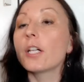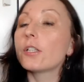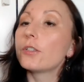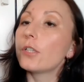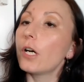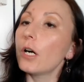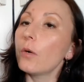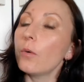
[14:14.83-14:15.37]

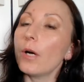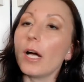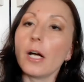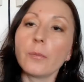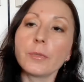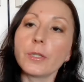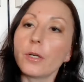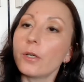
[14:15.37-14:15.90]
No,
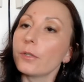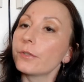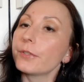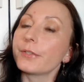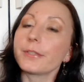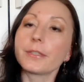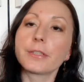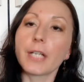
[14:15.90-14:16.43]
I'm
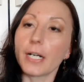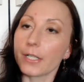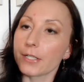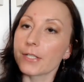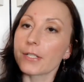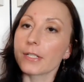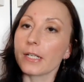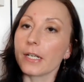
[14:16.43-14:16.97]
not dark
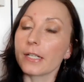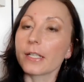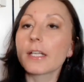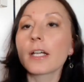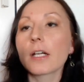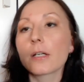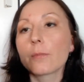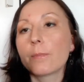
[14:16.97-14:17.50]
skin,
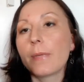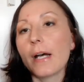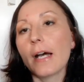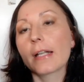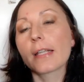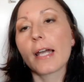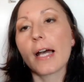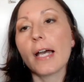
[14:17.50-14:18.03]

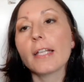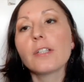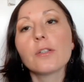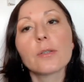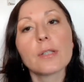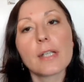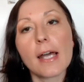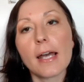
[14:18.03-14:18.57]
but I
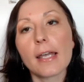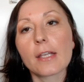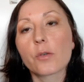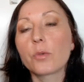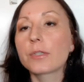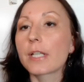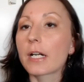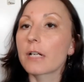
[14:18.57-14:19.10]
don't like
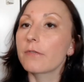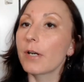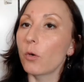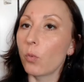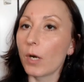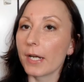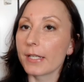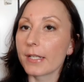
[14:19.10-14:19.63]
when I have a
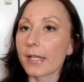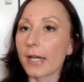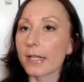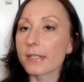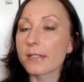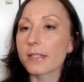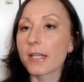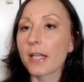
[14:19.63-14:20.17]
white
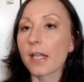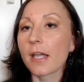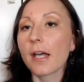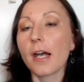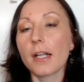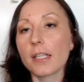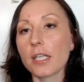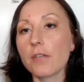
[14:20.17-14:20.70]
cast.
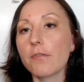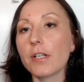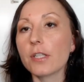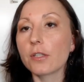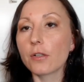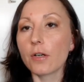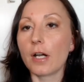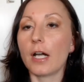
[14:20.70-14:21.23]
And
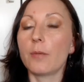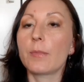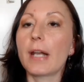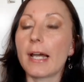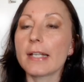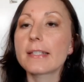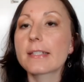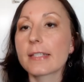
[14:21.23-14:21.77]
even though I'm
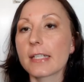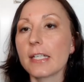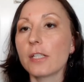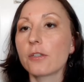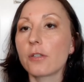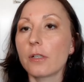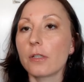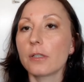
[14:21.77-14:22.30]
light skin
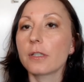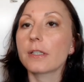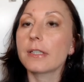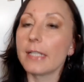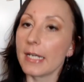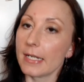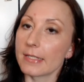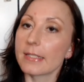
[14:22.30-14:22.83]
tone,
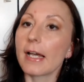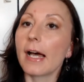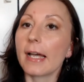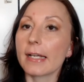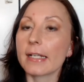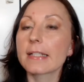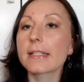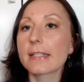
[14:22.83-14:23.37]
yes, I
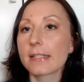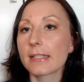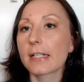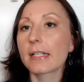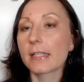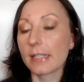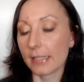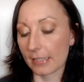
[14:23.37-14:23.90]
can
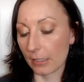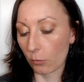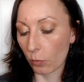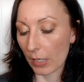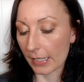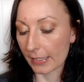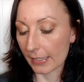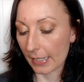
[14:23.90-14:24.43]
still get a
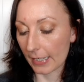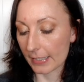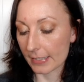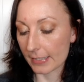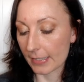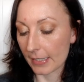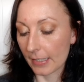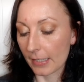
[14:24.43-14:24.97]
white cast.